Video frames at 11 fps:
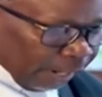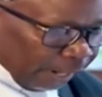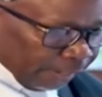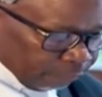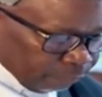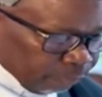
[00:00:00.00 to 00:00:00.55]

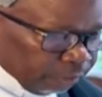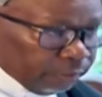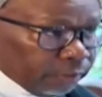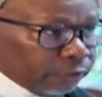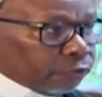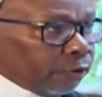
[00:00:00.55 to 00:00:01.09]
I have been
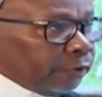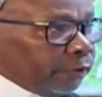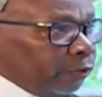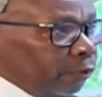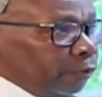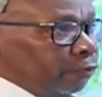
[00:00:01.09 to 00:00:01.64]
in these
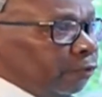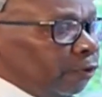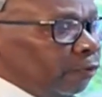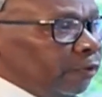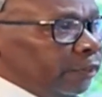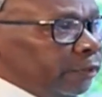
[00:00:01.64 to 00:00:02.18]
corridors for
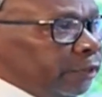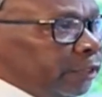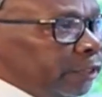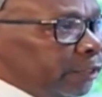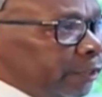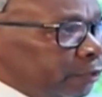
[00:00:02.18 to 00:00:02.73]
over three
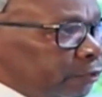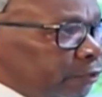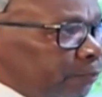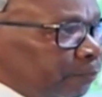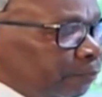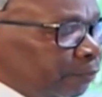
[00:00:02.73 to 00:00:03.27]

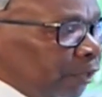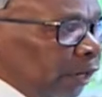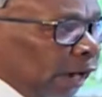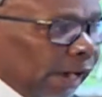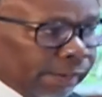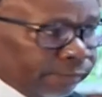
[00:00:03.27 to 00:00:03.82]
decades.
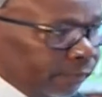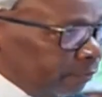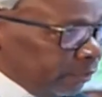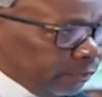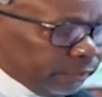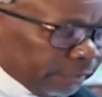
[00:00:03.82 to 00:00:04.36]
I have
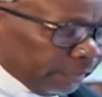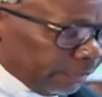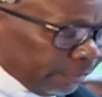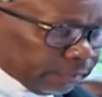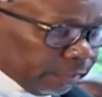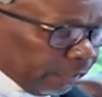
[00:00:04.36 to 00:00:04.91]
never seen a
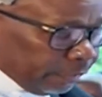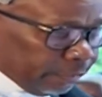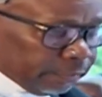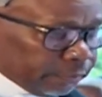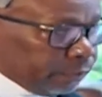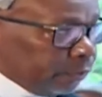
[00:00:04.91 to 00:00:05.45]
case like
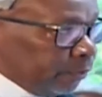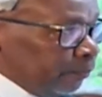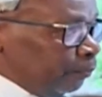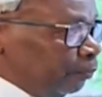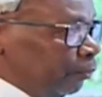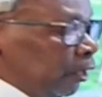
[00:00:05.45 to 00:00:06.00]
this.
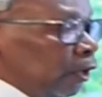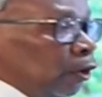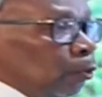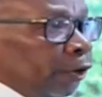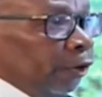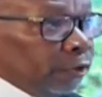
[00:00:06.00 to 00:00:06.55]

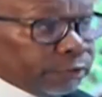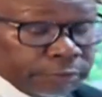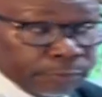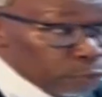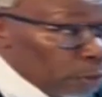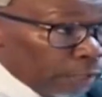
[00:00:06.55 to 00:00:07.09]
We don't
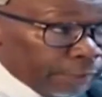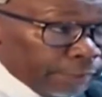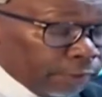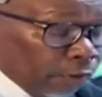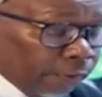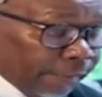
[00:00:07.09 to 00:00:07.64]
seem to
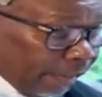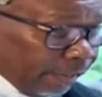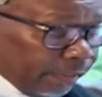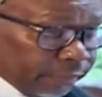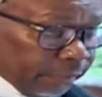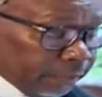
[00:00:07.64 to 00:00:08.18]
agree on
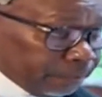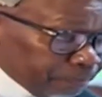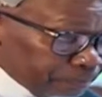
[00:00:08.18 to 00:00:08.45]
anything.